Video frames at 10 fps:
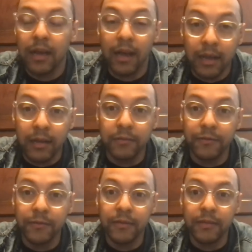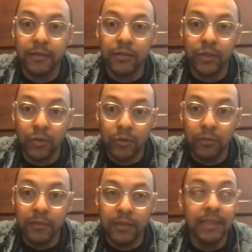of
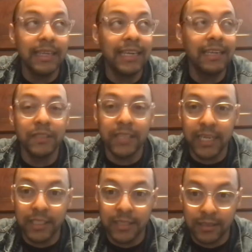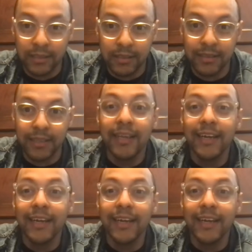Zoom invitations